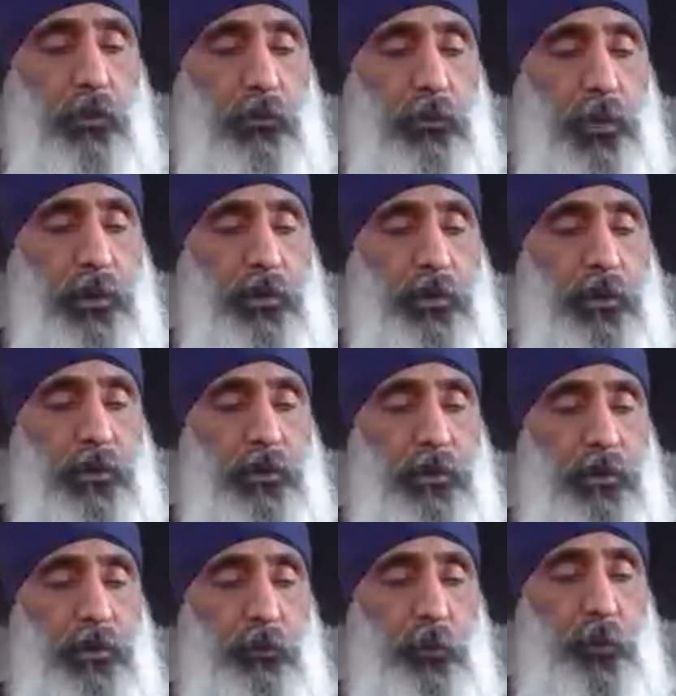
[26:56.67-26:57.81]
Right this
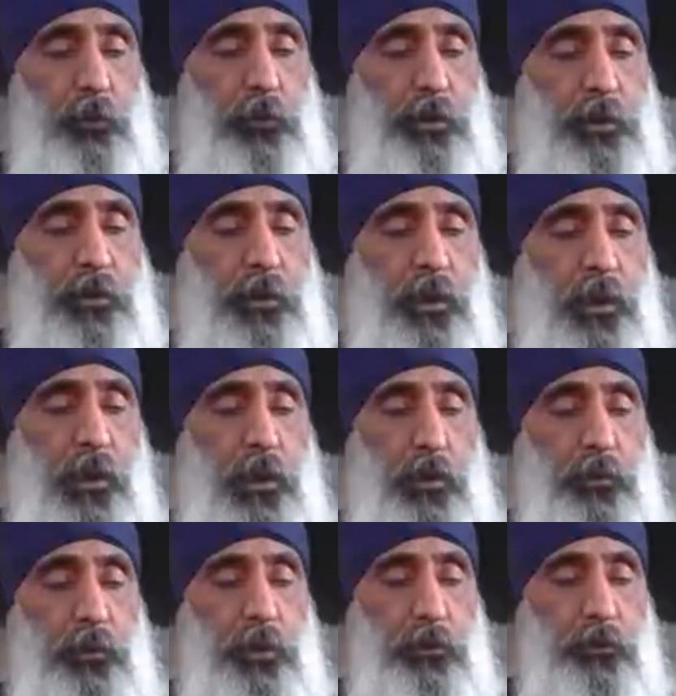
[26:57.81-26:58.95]
moment, how do
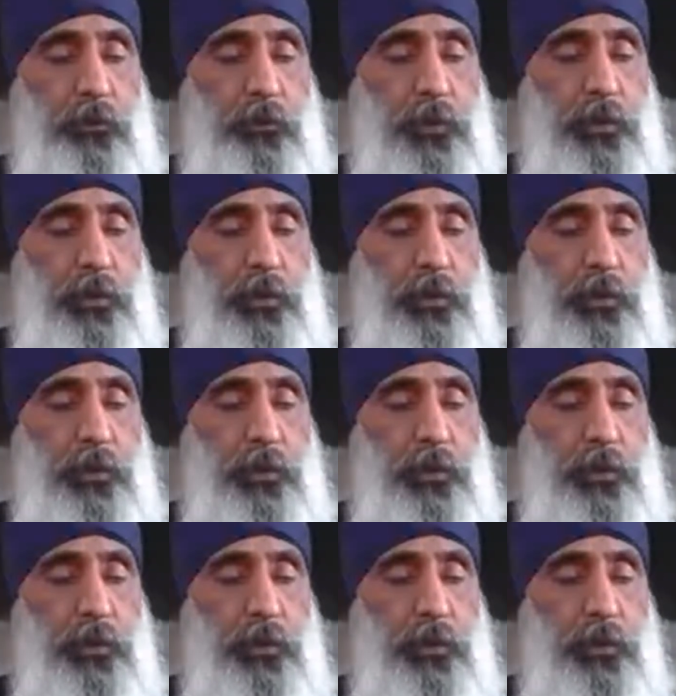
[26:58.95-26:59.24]
you feel?